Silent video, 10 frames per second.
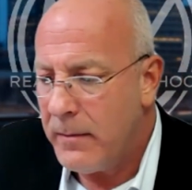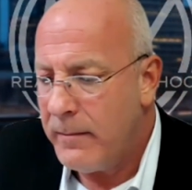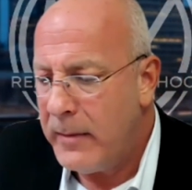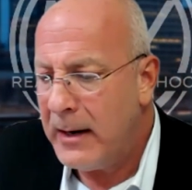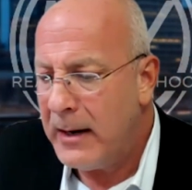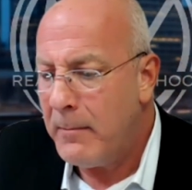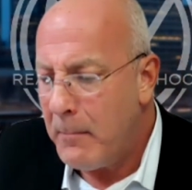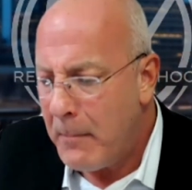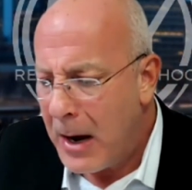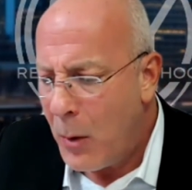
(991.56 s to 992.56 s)
me and
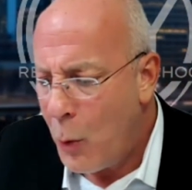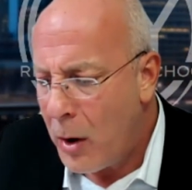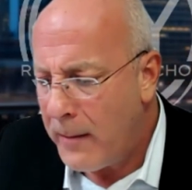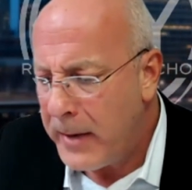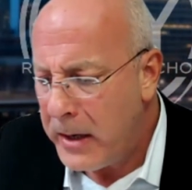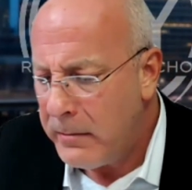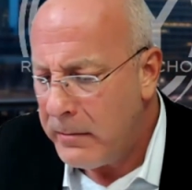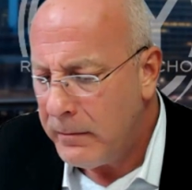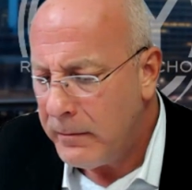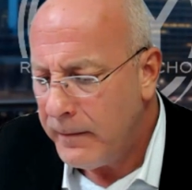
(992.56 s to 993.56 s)
my woman
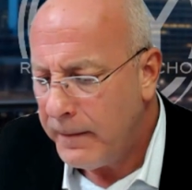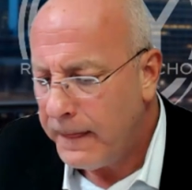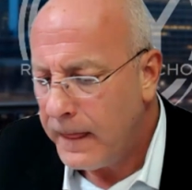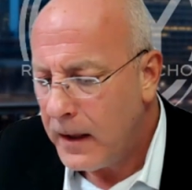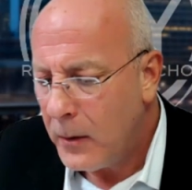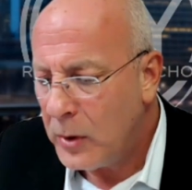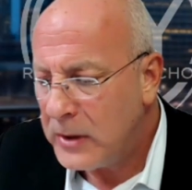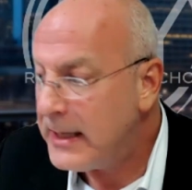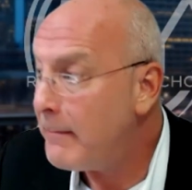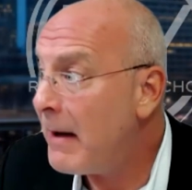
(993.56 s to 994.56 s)

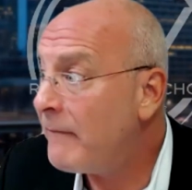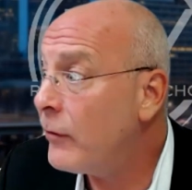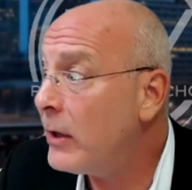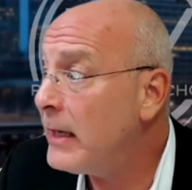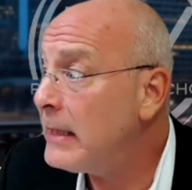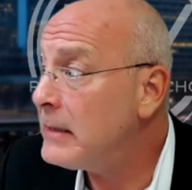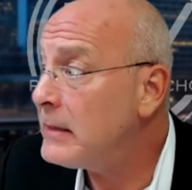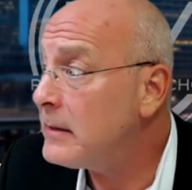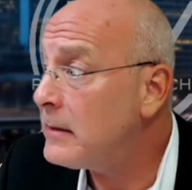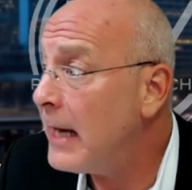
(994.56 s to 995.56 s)
was at my
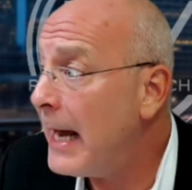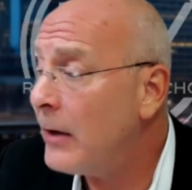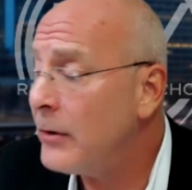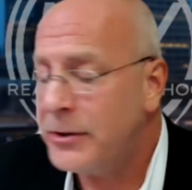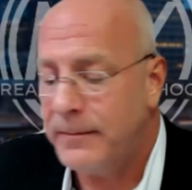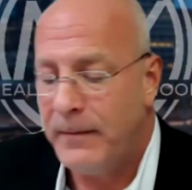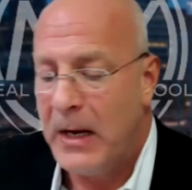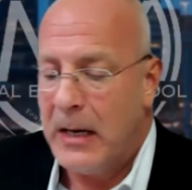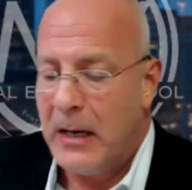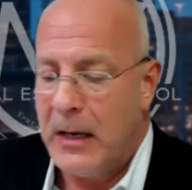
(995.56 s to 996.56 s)
friend's house.
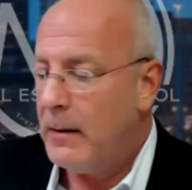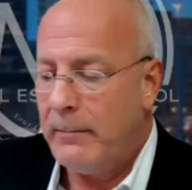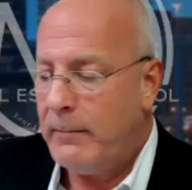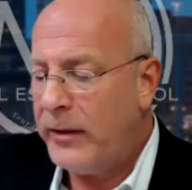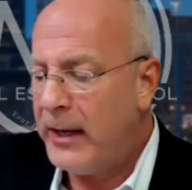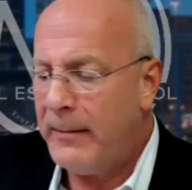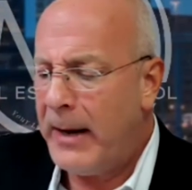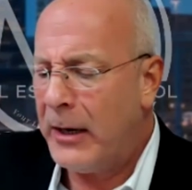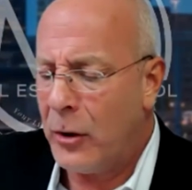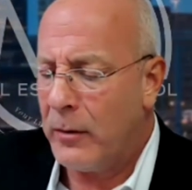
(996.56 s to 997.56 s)
Both him
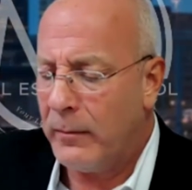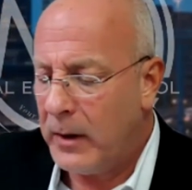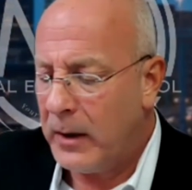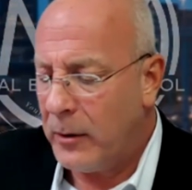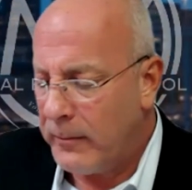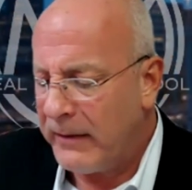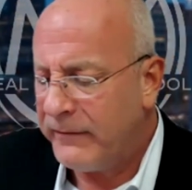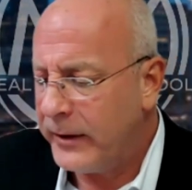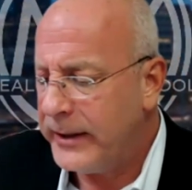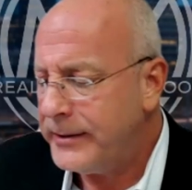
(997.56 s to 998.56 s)
and her are my
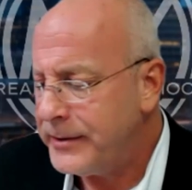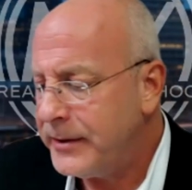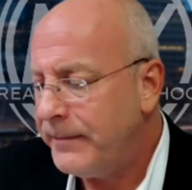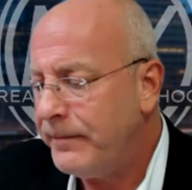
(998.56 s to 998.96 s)
friends.